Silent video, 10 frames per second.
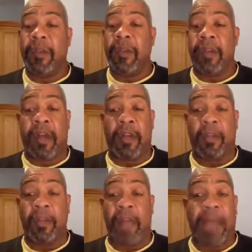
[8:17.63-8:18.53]

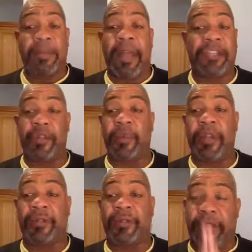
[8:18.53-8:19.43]
Now, I'm not doing
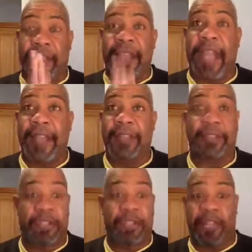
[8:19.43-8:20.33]
it for the cash
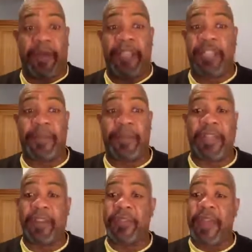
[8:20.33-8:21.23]
because otherwise I'd be
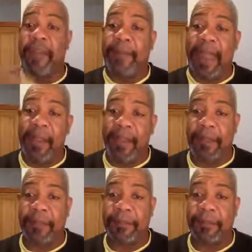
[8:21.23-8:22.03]
telling you how to pay me.